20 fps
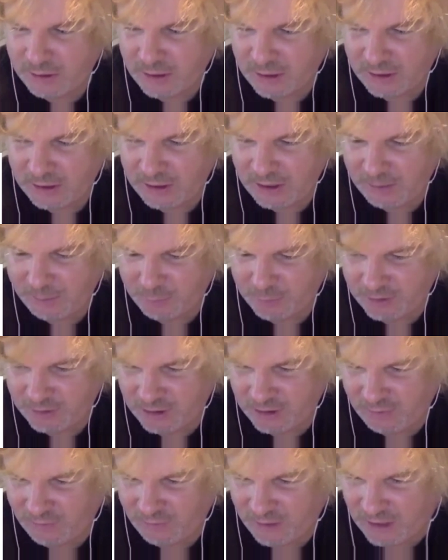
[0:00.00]
I can't
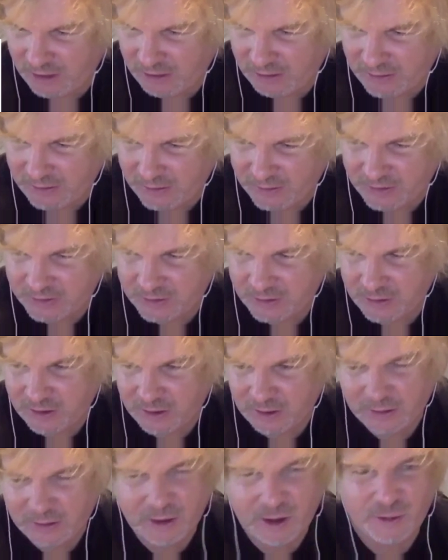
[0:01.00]
believe that it's
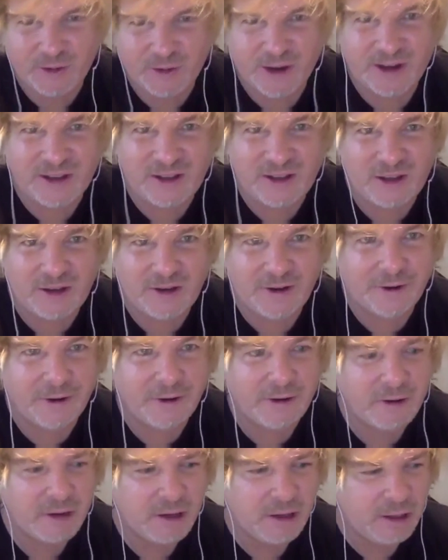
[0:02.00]
already
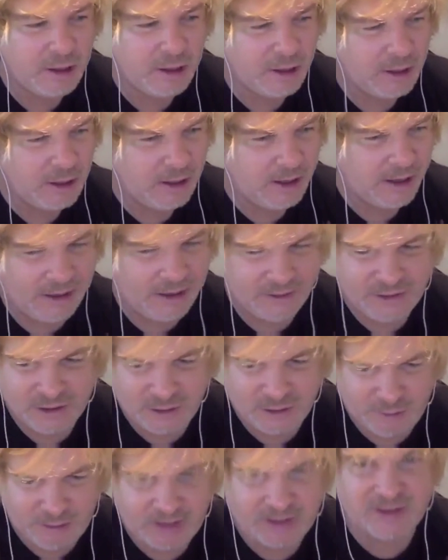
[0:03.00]
here, and so
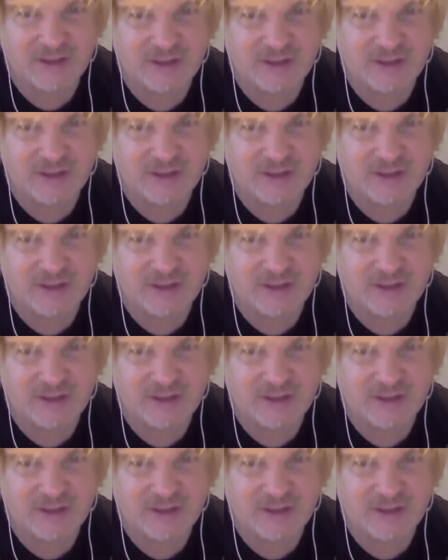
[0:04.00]
many